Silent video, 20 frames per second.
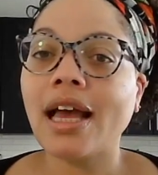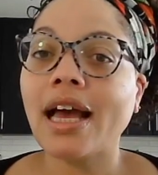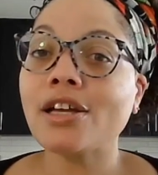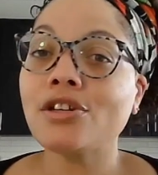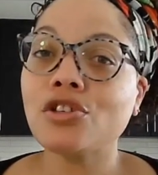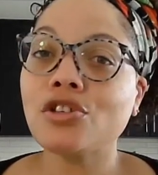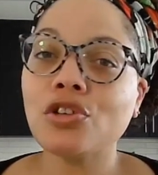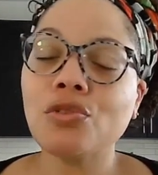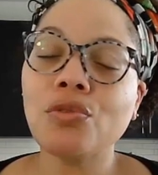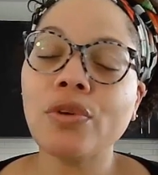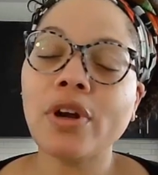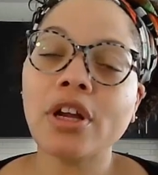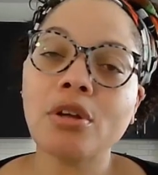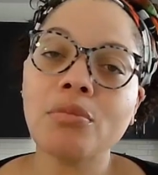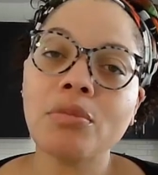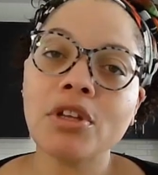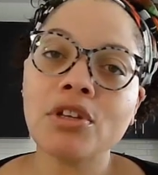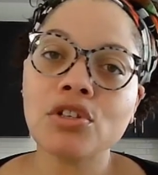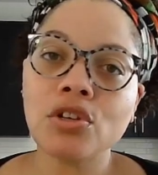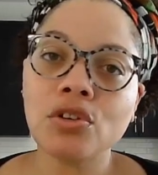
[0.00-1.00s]
I do
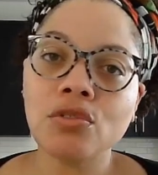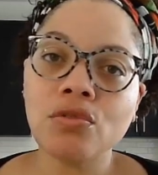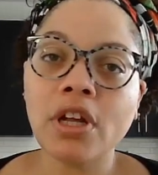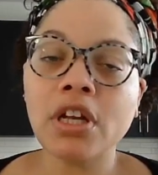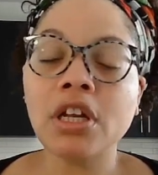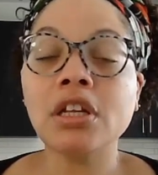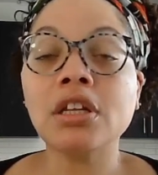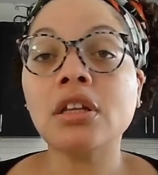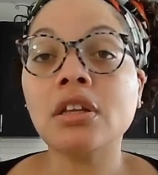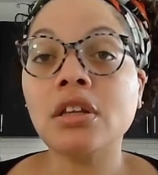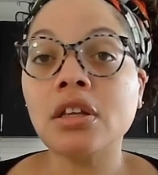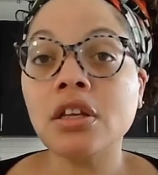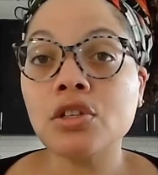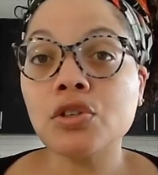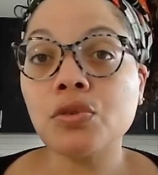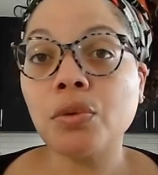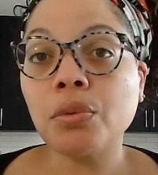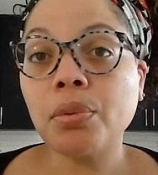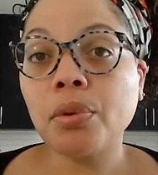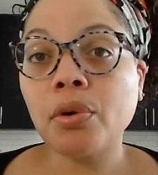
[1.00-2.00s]
recommend you running the
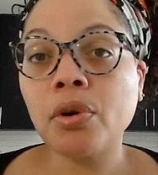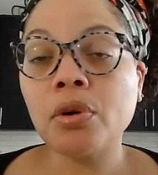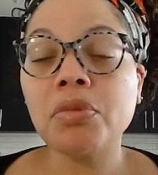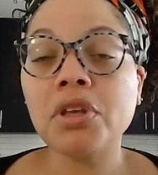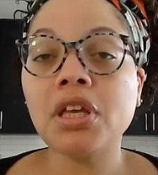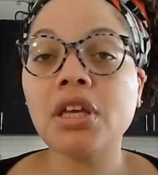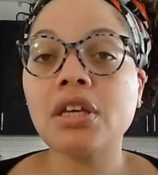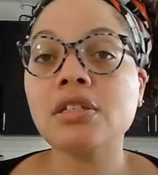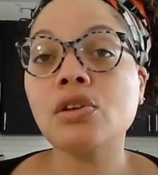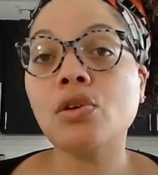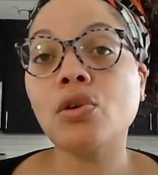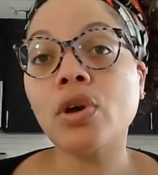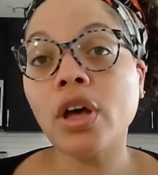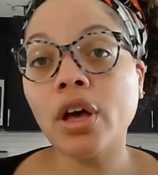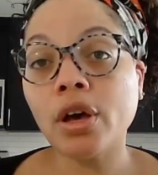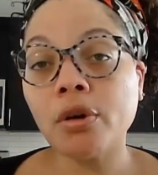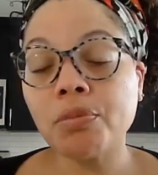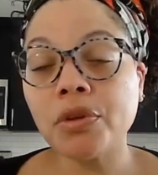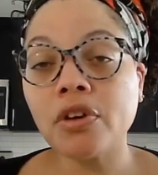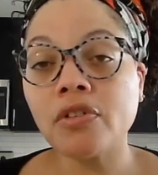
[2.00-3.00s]
leads report, because it will
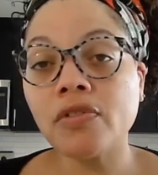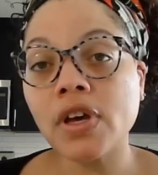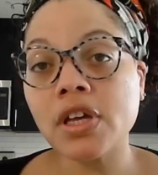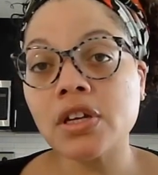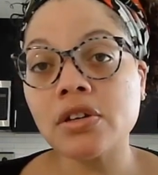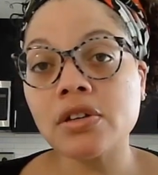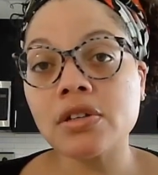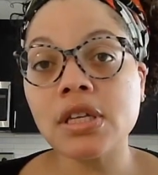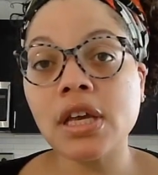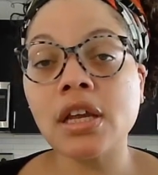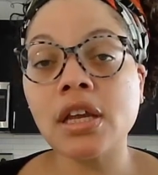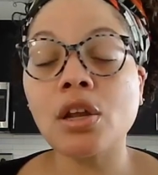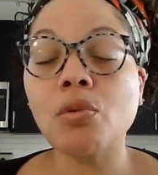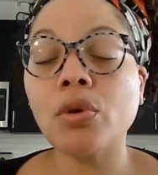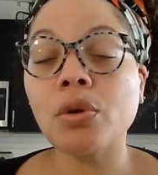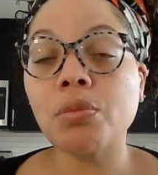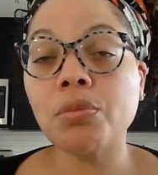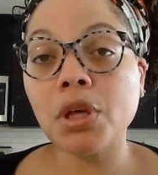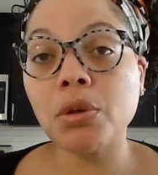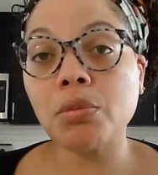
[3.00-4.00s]
help you of understanding
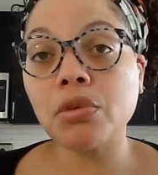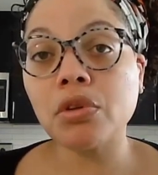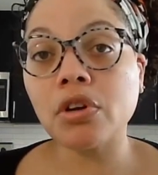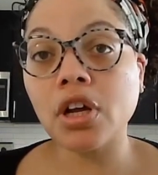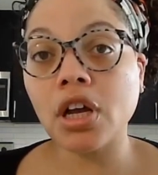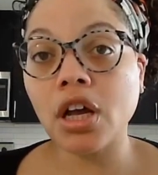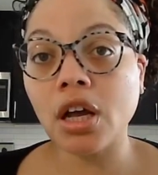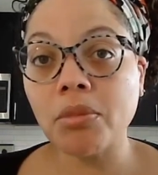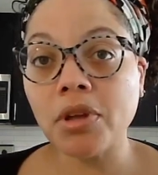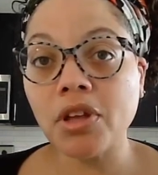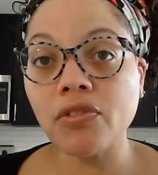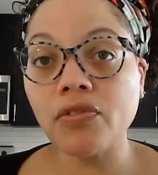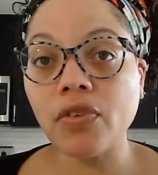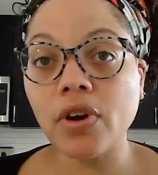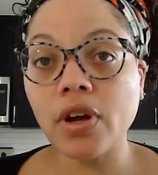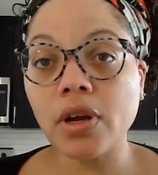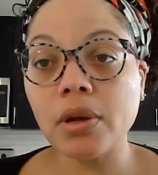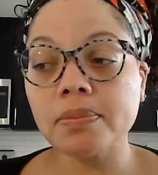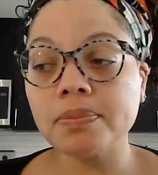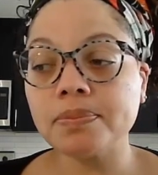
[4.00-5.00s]
where people are coming
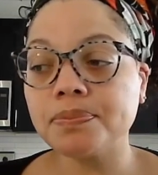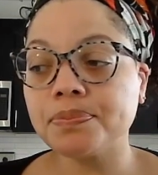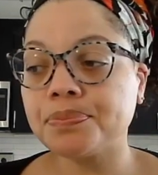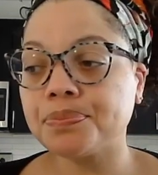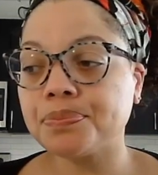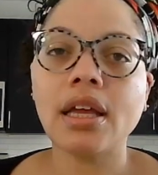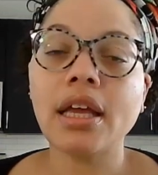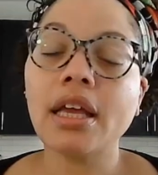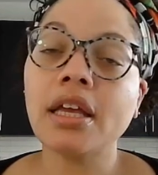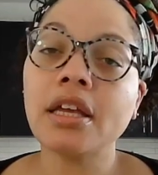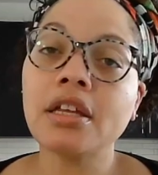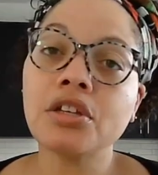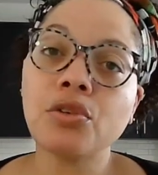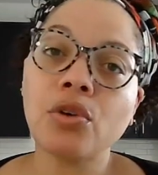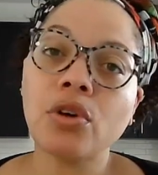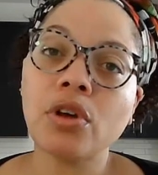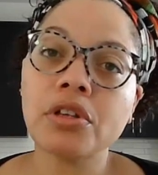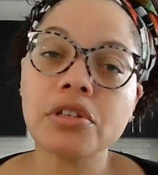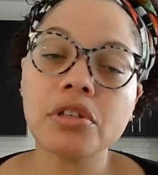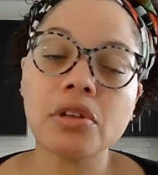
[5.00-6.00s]
from, and
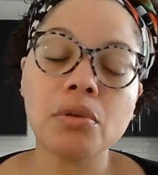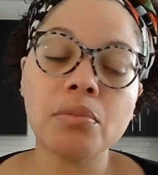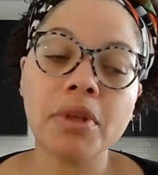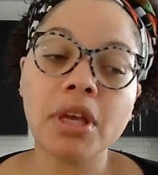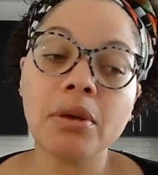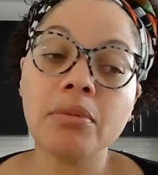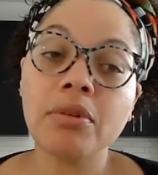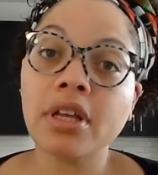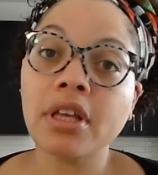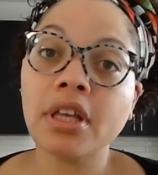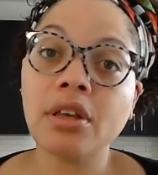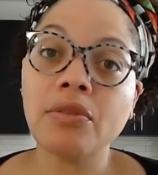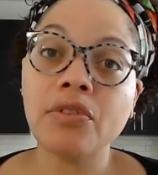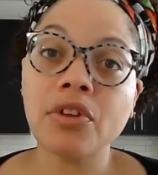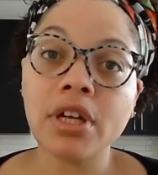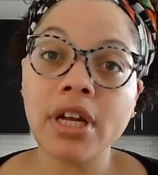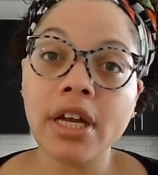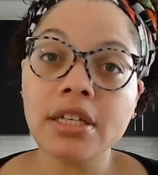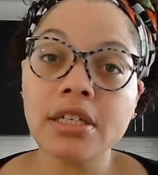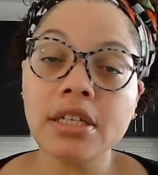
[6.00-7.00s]
it'll also be able to give
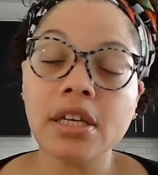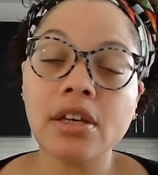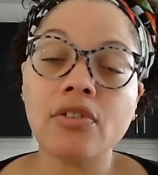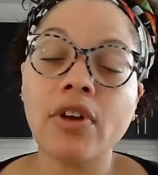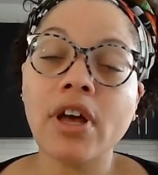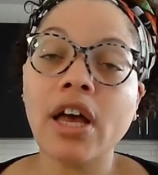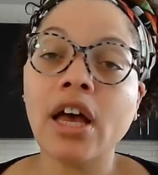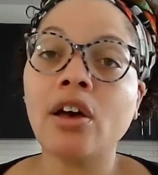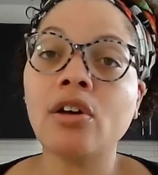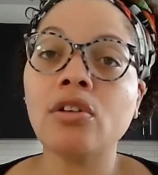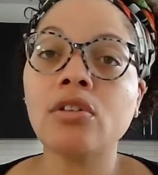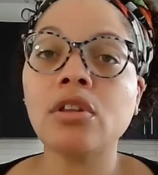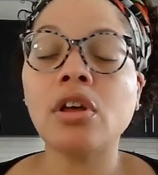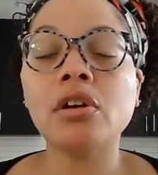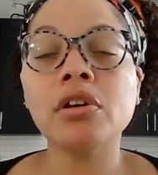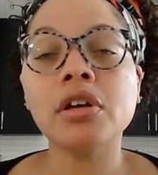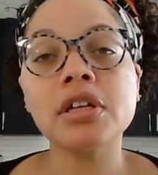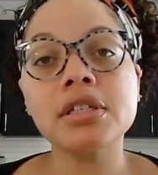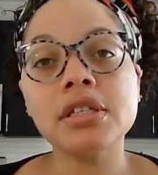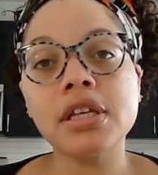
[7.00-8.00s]
you an idea of how
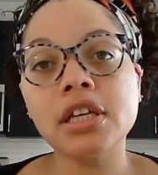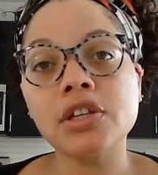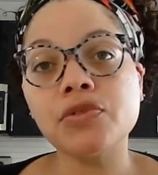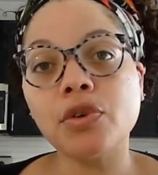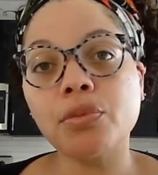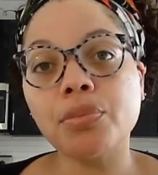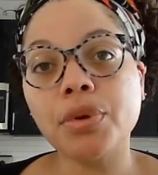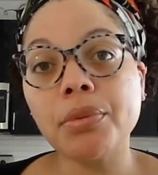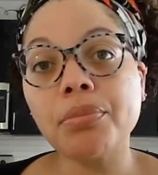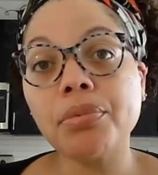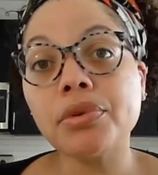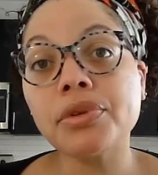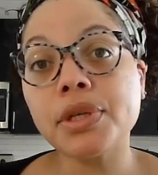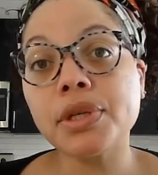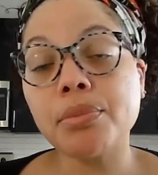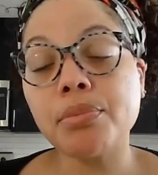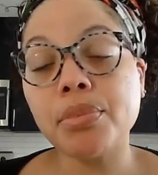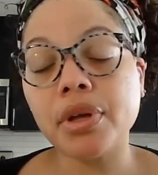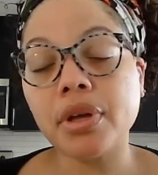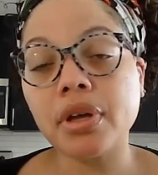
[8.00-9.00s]
long it takes for people
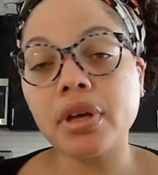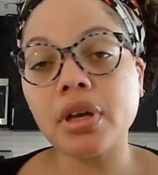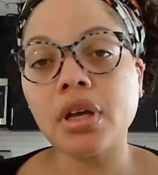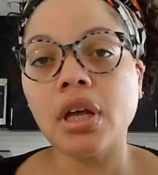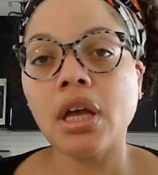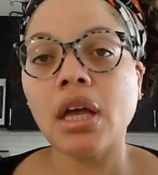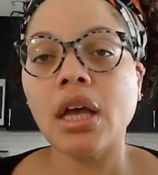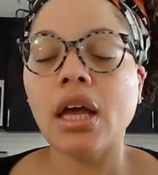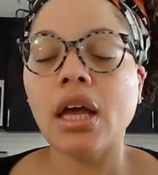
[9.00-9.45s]
to book.